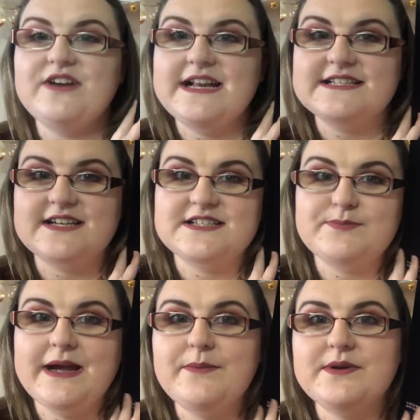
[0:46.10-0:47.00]
really excited
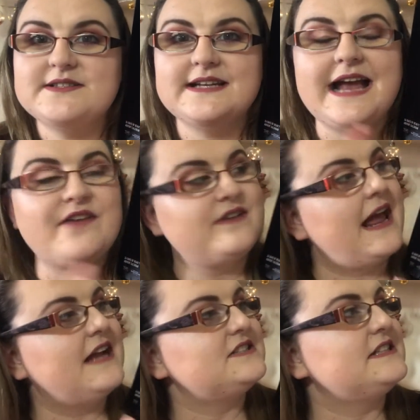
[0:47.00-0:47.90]
about because I haven't
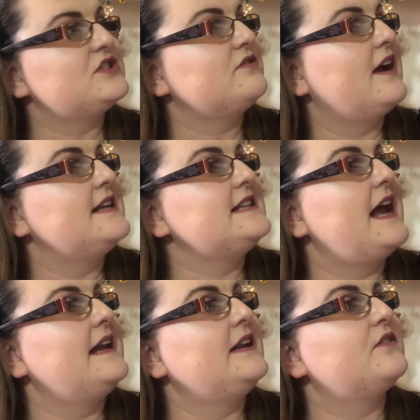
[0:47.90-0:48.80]
actually tried
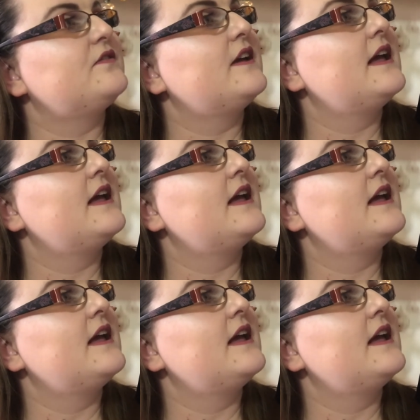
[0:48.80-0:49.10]
any of